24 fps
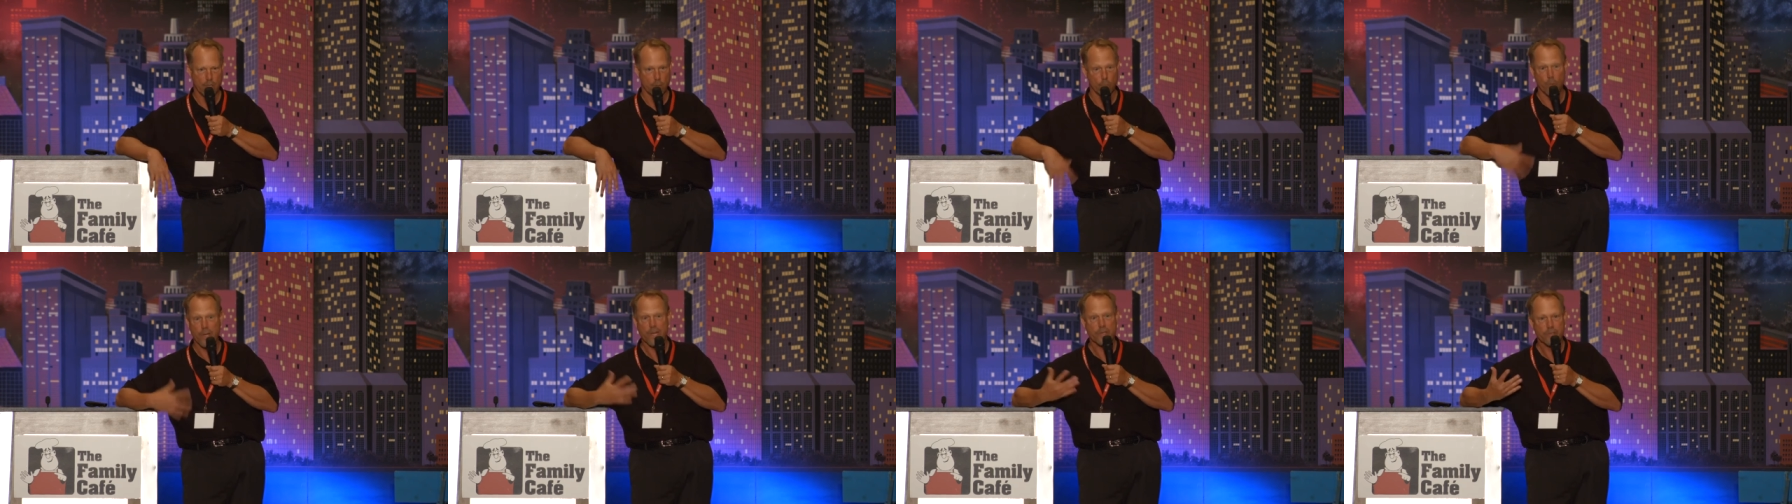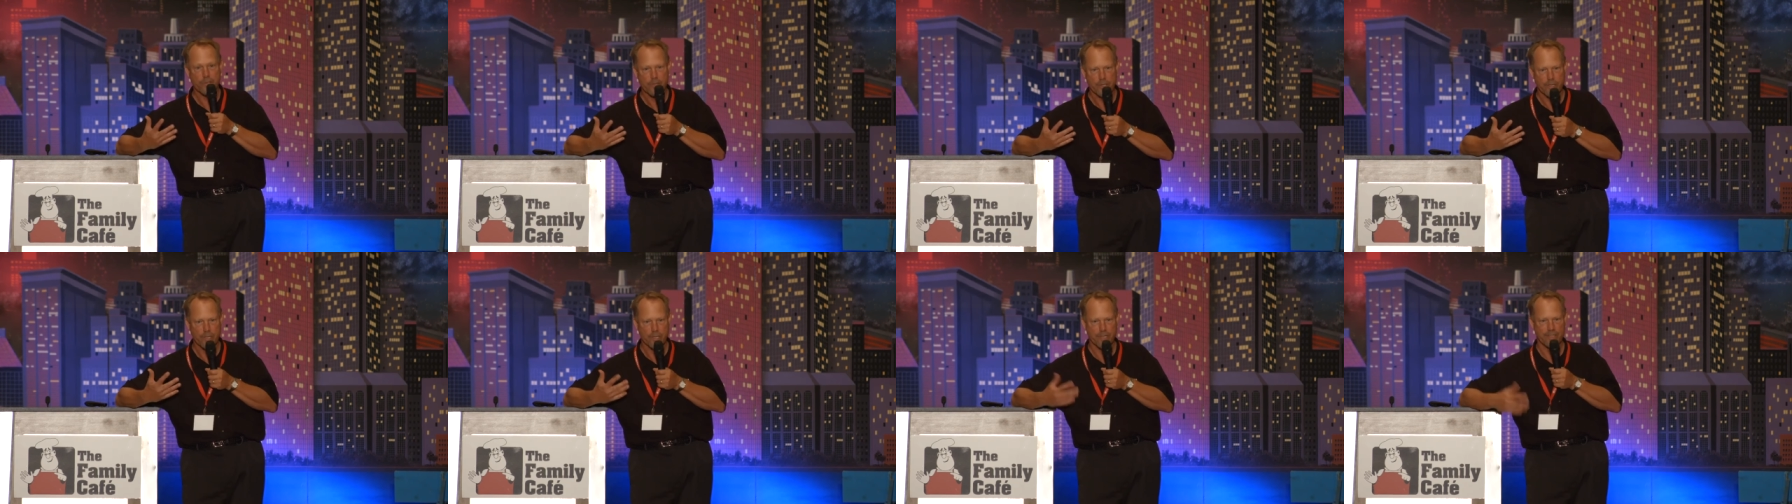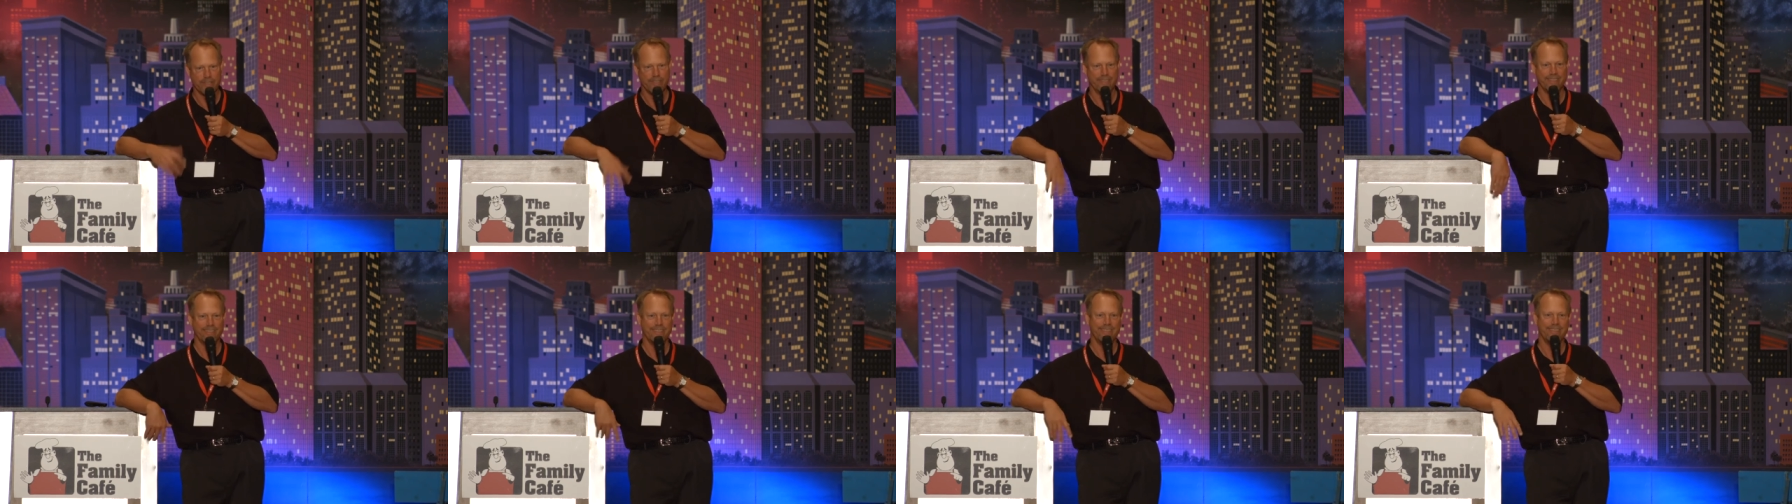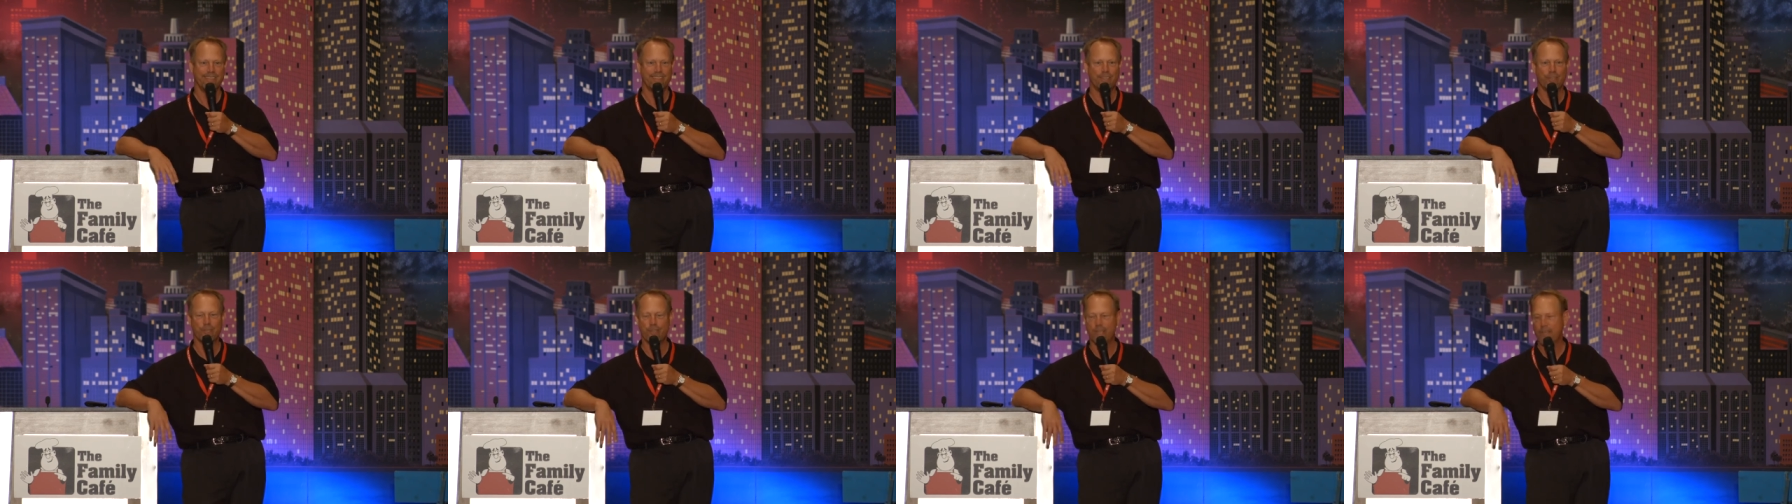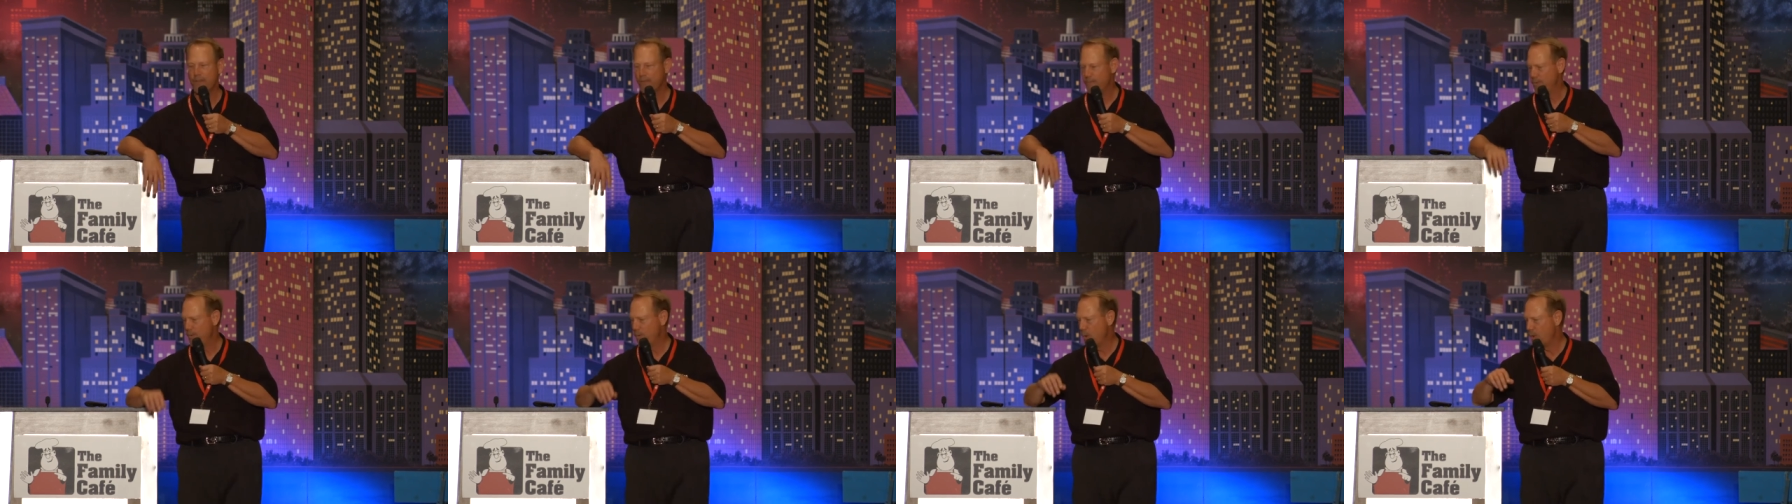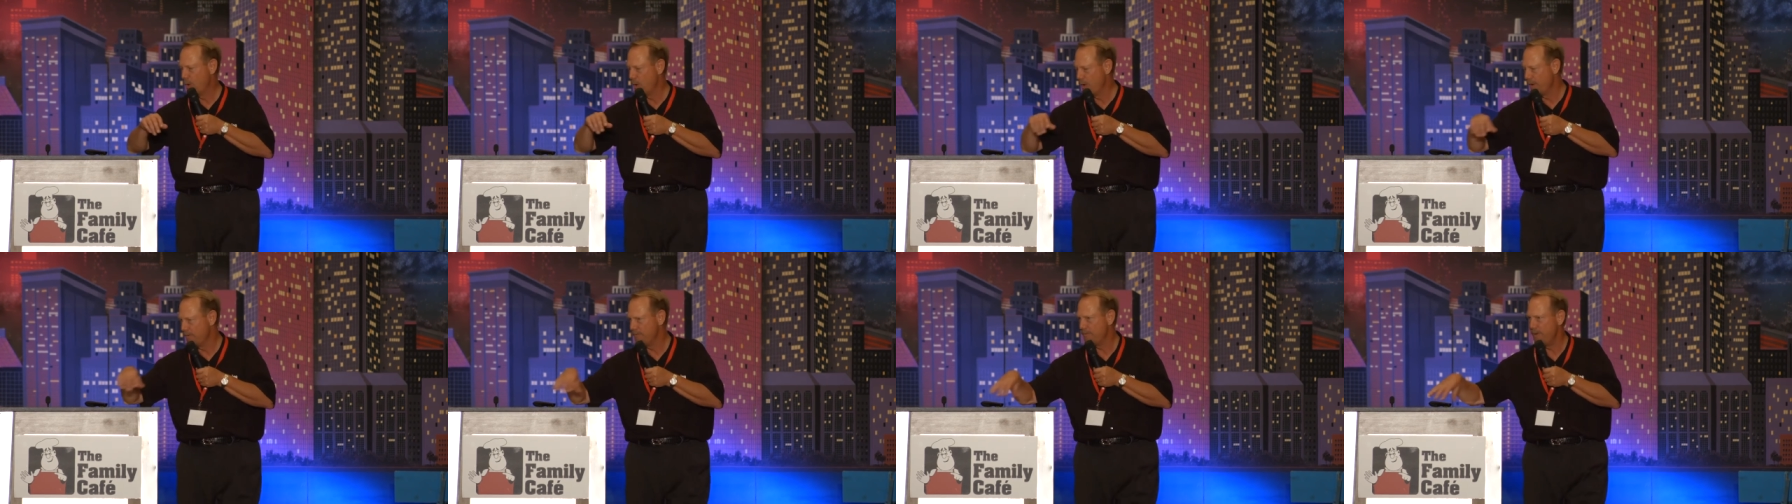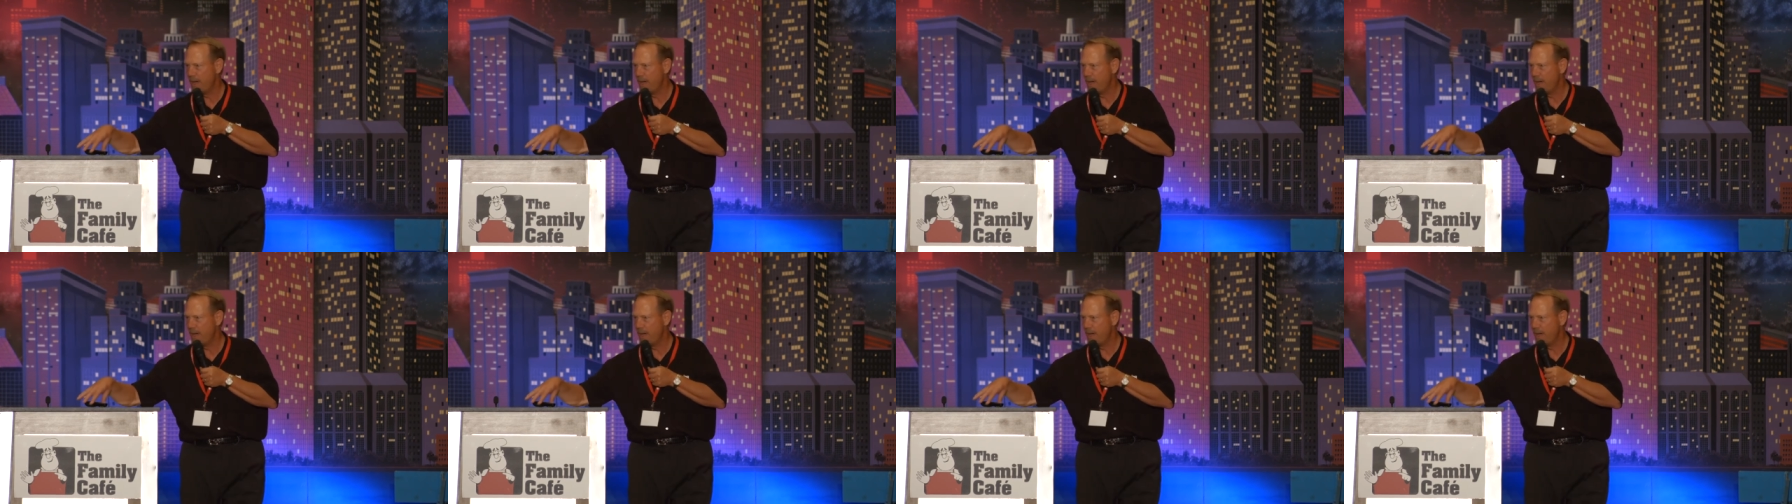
risk, looking for